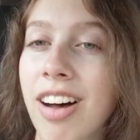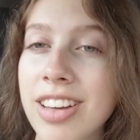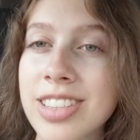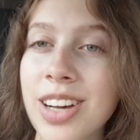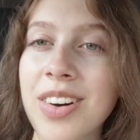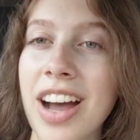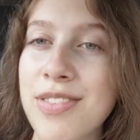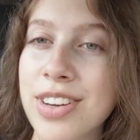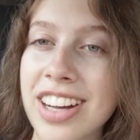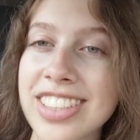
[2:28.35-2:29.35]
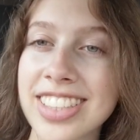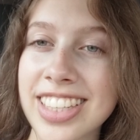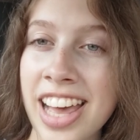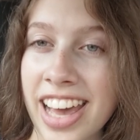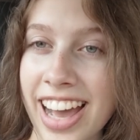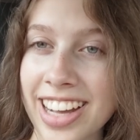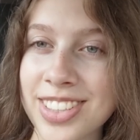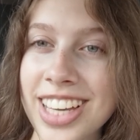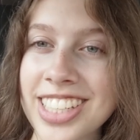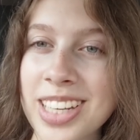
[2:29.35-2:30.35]
Also, I forgot to say, I
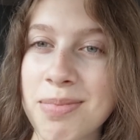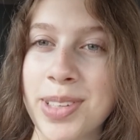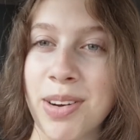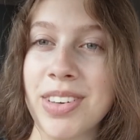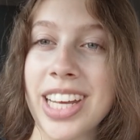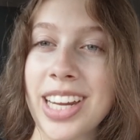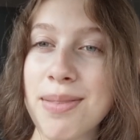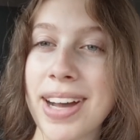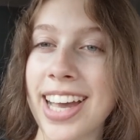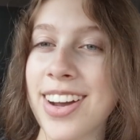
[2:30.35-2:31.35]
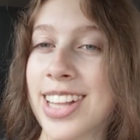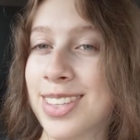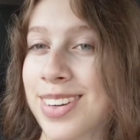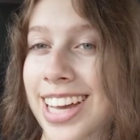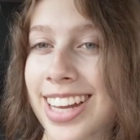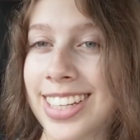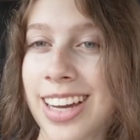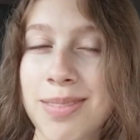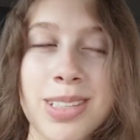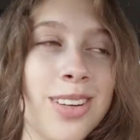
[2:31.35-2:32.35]
actually ended up donating my hair. That's why I ended
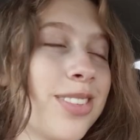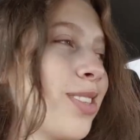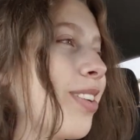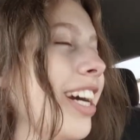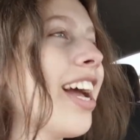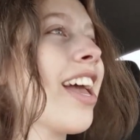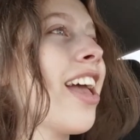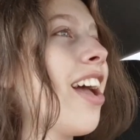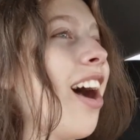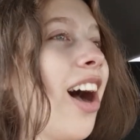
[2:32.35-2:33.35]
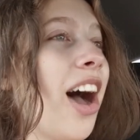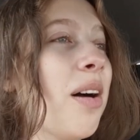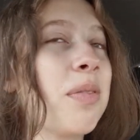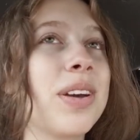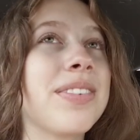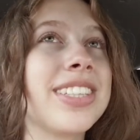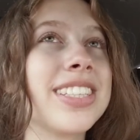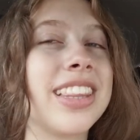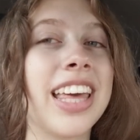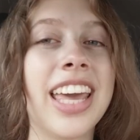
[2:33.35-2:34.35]
up so short. We were
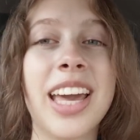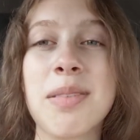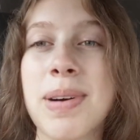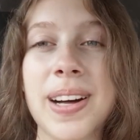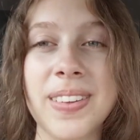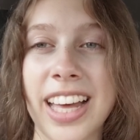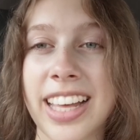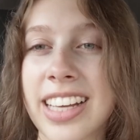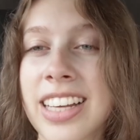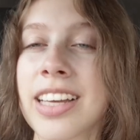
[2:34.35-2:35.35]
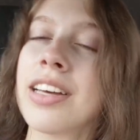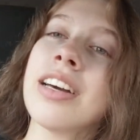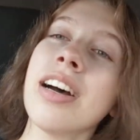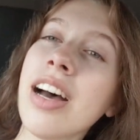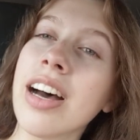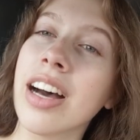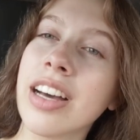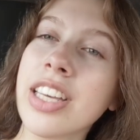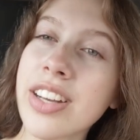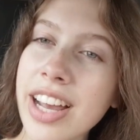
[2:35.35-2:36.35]
just thinking about like,
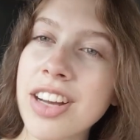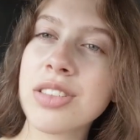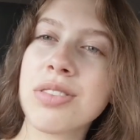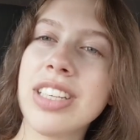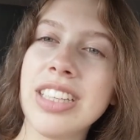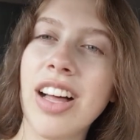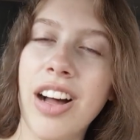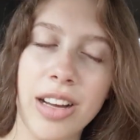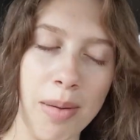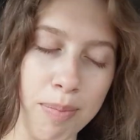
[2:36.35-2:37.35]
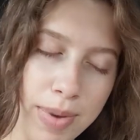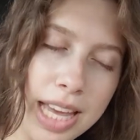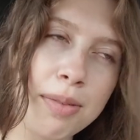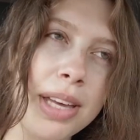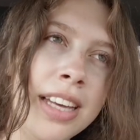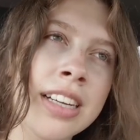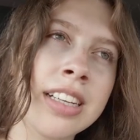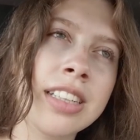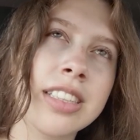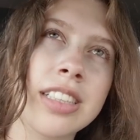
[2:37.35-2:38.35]
your hair's really long. Maybe,
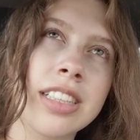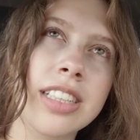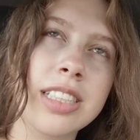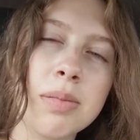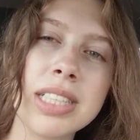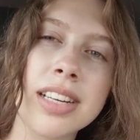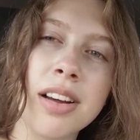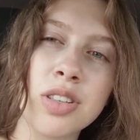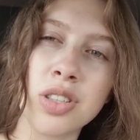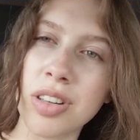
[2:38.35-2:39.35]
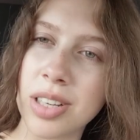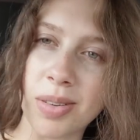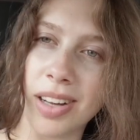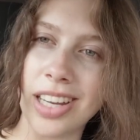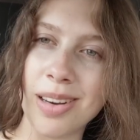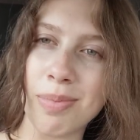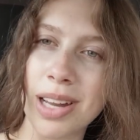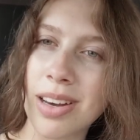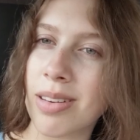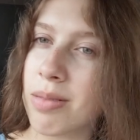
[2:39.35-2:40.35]
it depends on how short you want it,
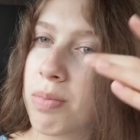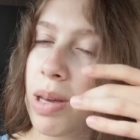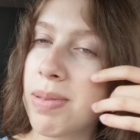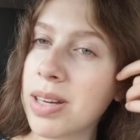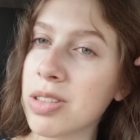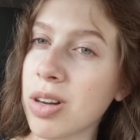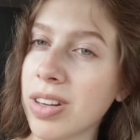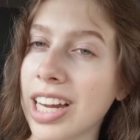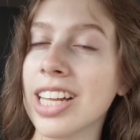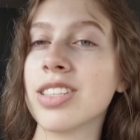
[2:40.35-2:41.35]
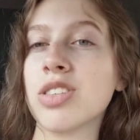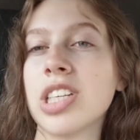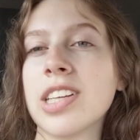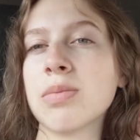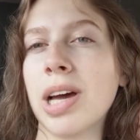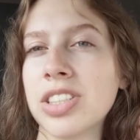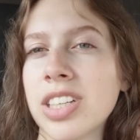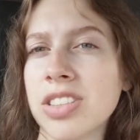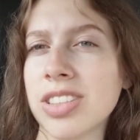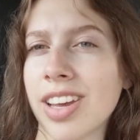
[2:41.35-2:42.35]
but maybe you could donate it. So she just
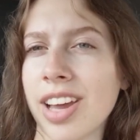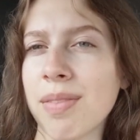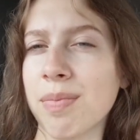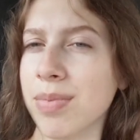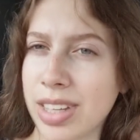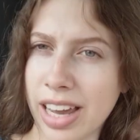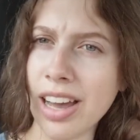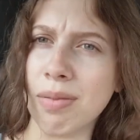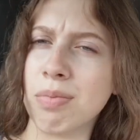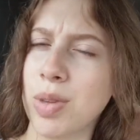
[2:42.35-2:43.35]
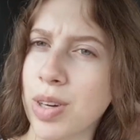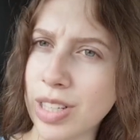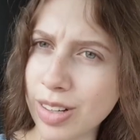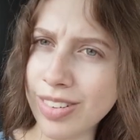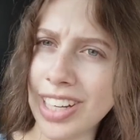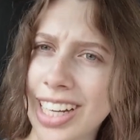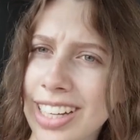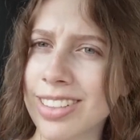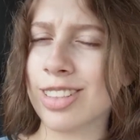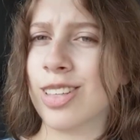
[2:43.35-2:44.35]
measured and she's like, yeah, you can donate
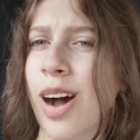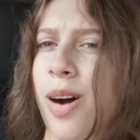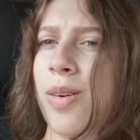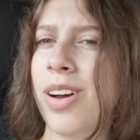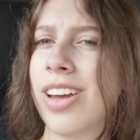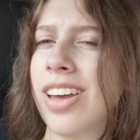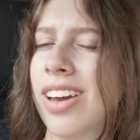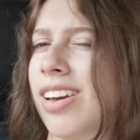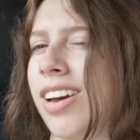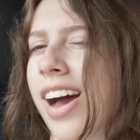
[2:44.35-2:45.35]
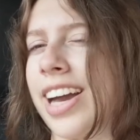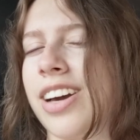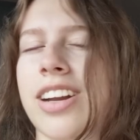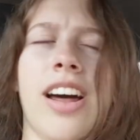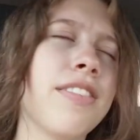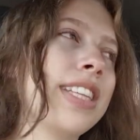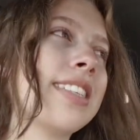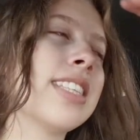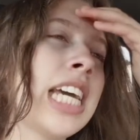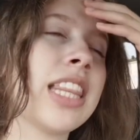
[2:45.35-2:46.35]
it. So I cut it off.
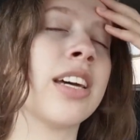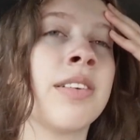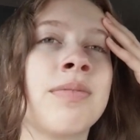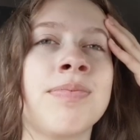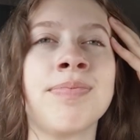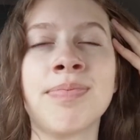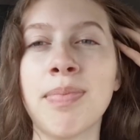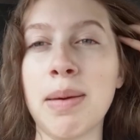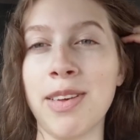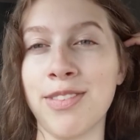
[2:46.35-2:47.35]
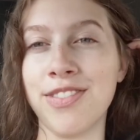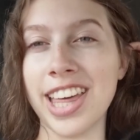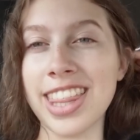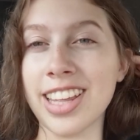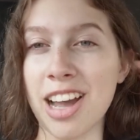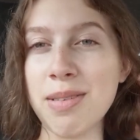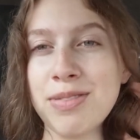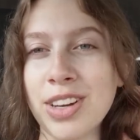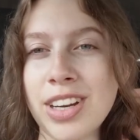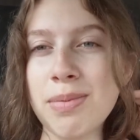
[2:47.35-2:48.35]
This is like the maybe fifth time
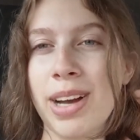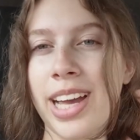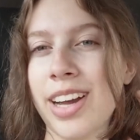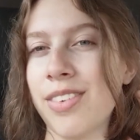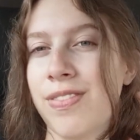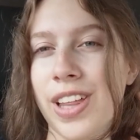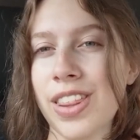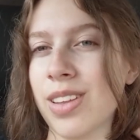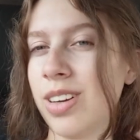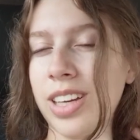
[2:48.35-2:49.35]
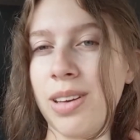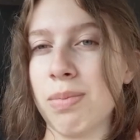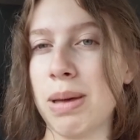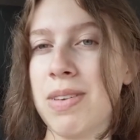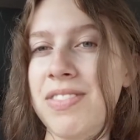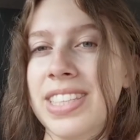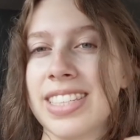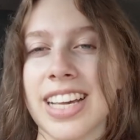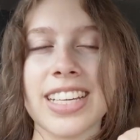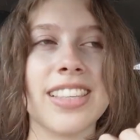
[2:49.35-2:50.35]
I've done it in my hair, fifth or maybe even
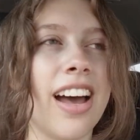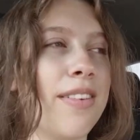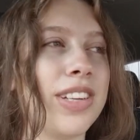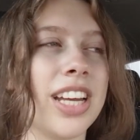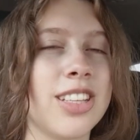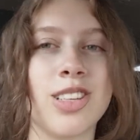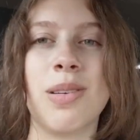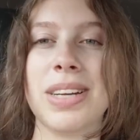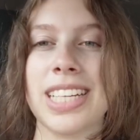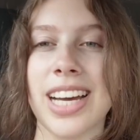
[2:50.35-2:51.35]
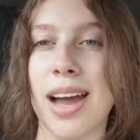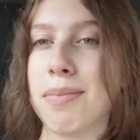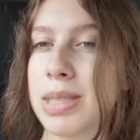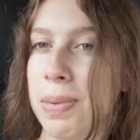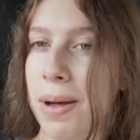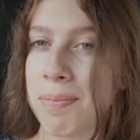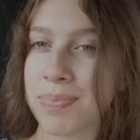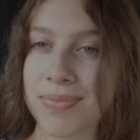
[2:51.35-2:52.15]
sixth. I've done it so many times, but.